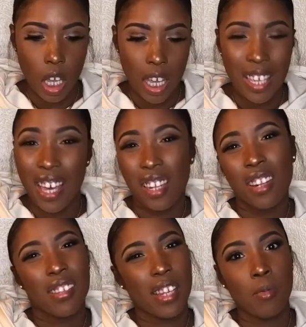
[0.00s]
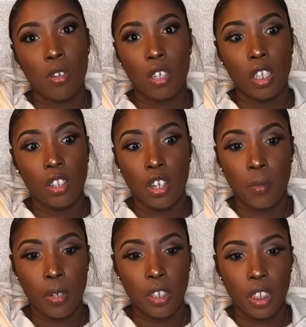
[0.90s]
yeah, I need to stop talking in third
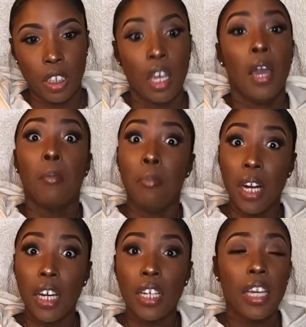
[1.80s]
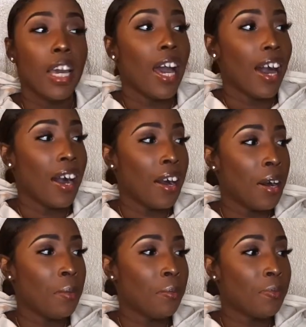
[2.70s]
person. But
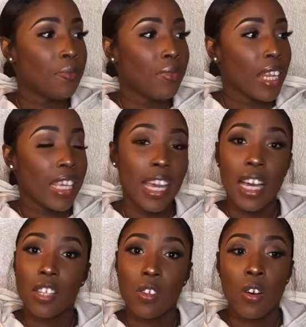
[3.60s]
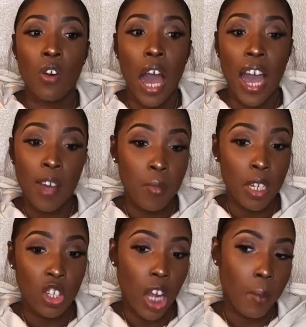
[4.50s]
yeah, so I have
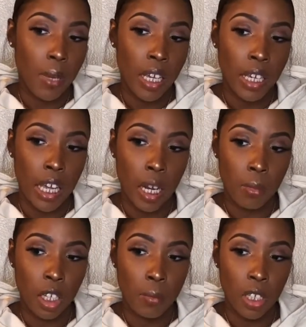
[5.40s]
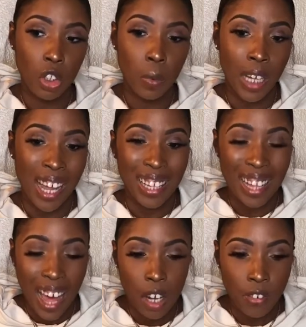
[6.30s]
been shopping, and I'm gonna be doing a
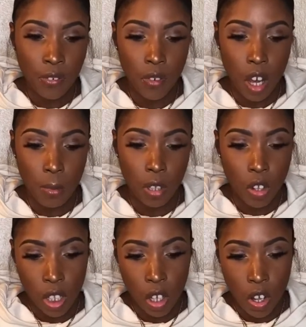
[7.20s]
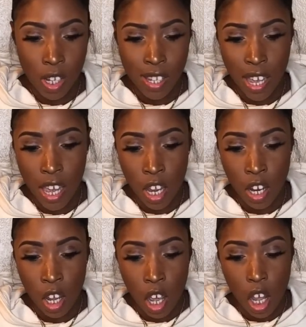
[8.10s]
lot of clothing hauls
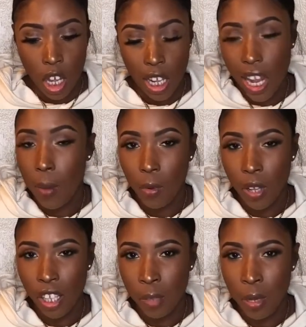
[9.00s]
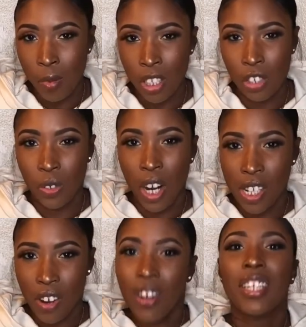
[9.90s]
and collabing with other people that you
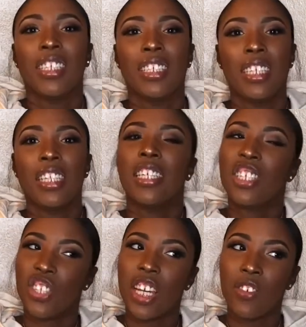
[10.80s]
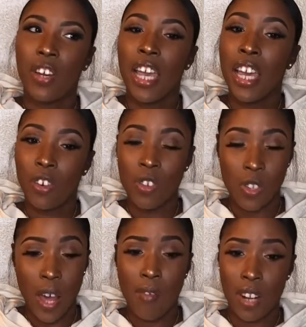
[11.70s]
guys are gonna see in this channel, and
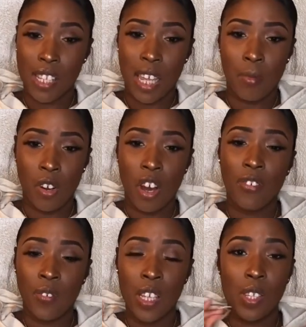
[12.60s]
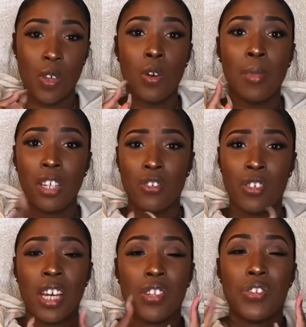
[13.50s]
also having a segment off of it. So make sure you
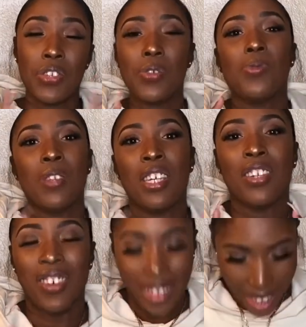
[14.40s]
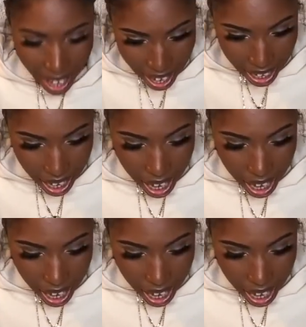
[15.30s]
guys tune in on that.